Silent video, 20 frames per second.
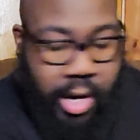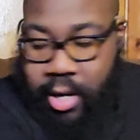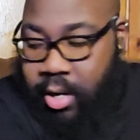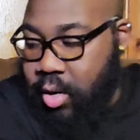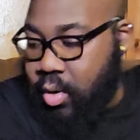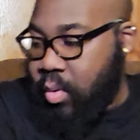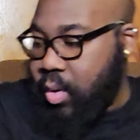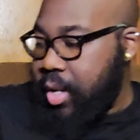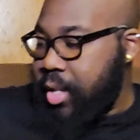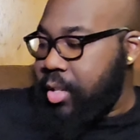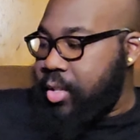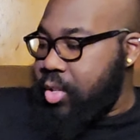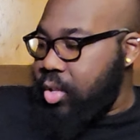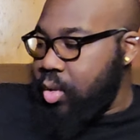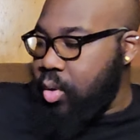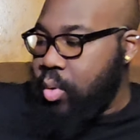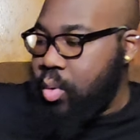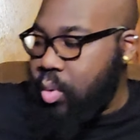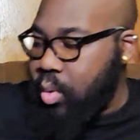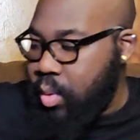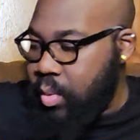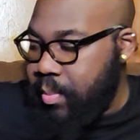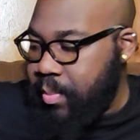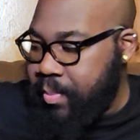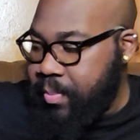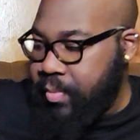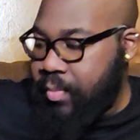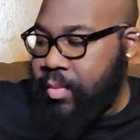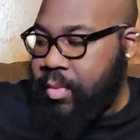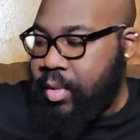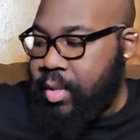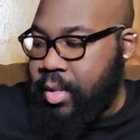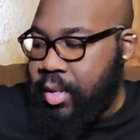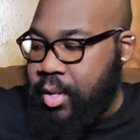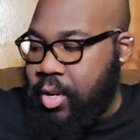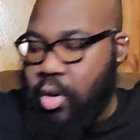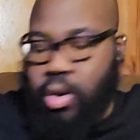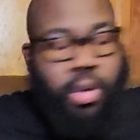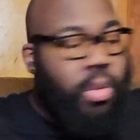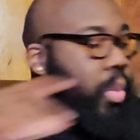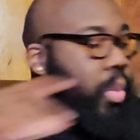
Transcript: are going to go